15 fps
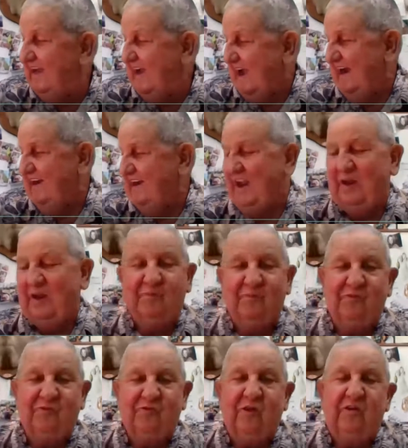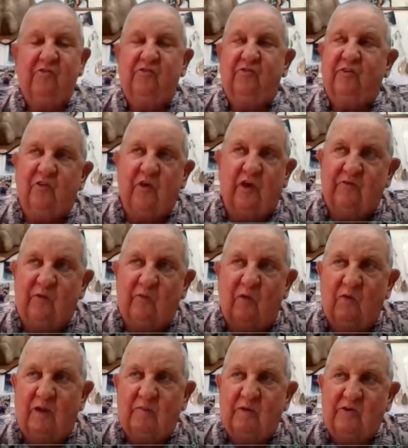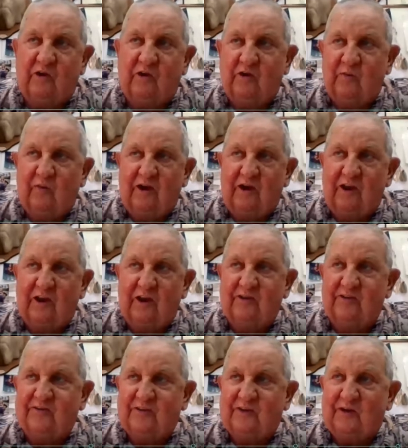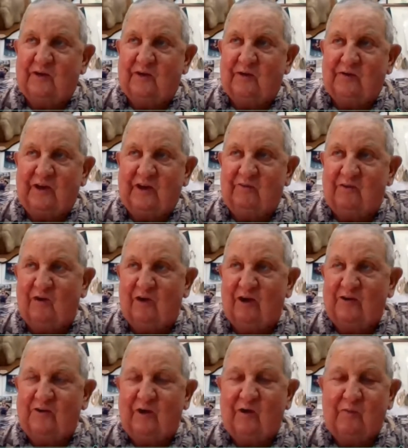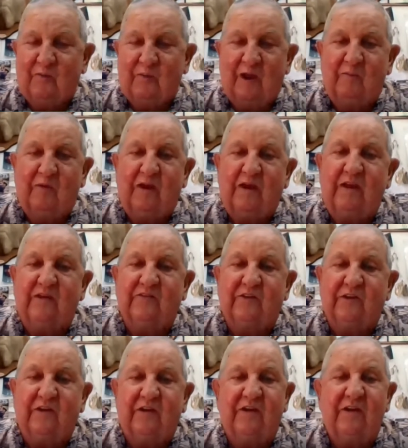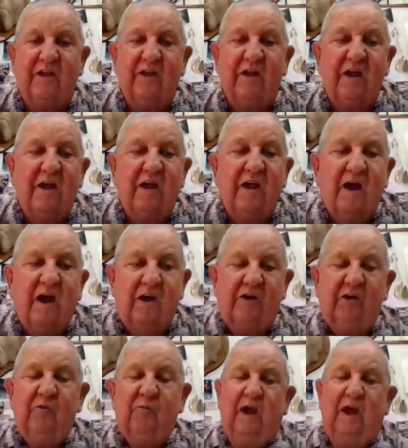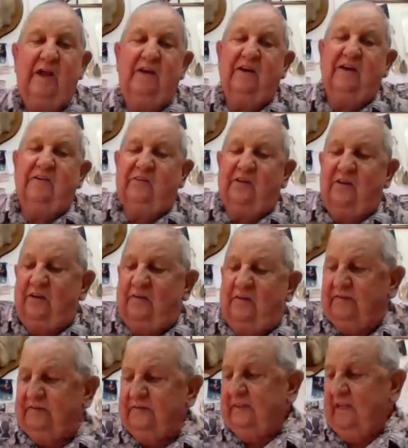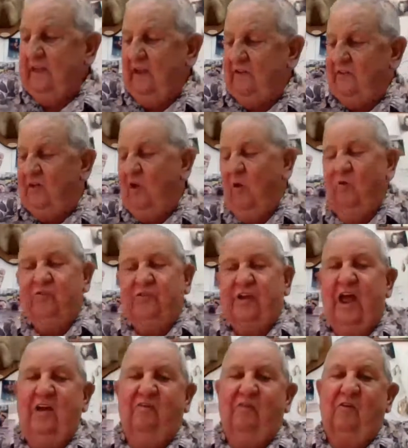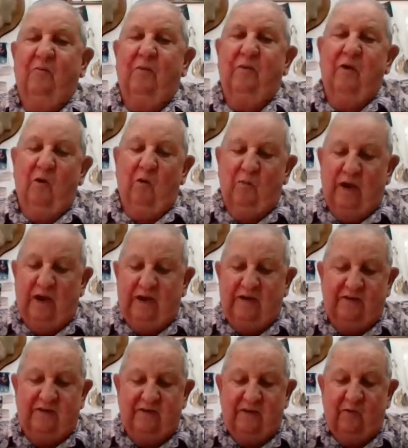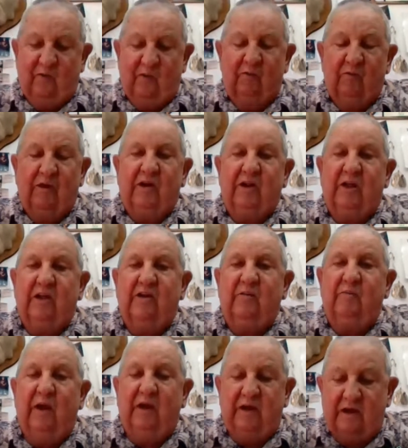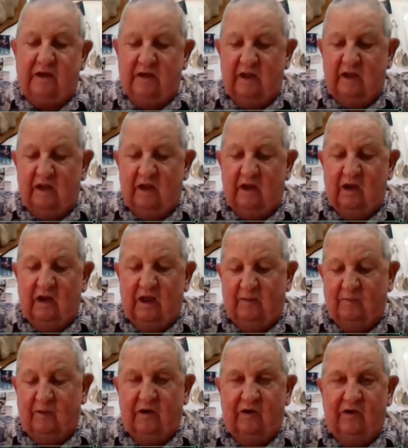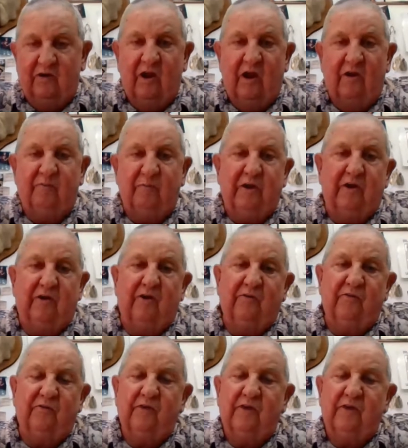I can't. Clifford won't let me show you what it is or even hardly talk about it, but it's a new bait. It's an old style of old bait that we redid and made it a lot better.